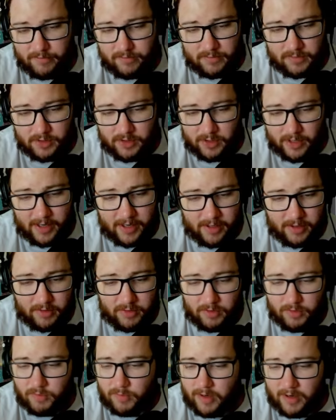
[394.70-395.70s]
grenade
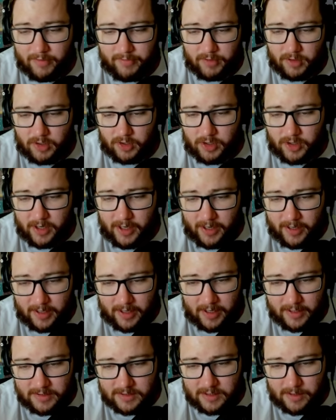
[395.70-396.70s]
or whatever grenade it
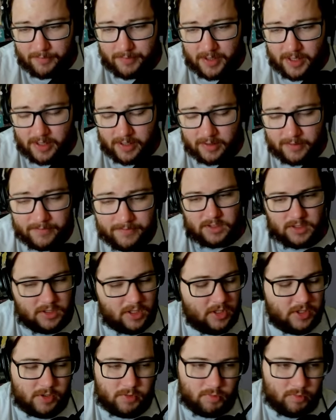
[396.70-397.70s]
ends up being.
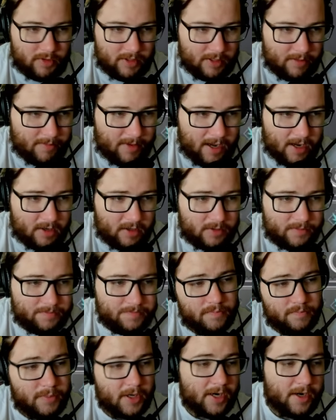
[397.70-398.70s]
Doesn't really matter.
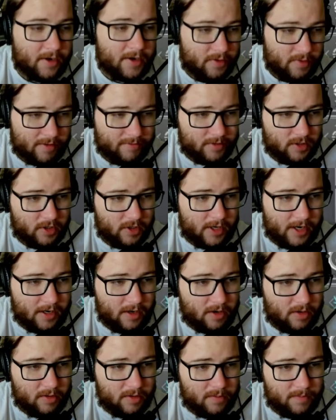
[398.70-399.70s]
But I do have a grenade
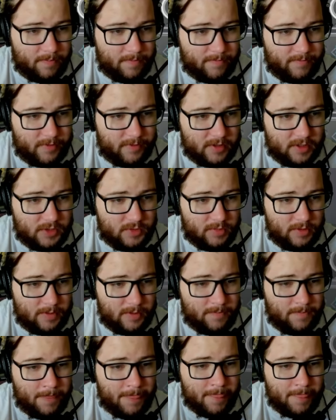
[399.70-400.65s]
on for this one.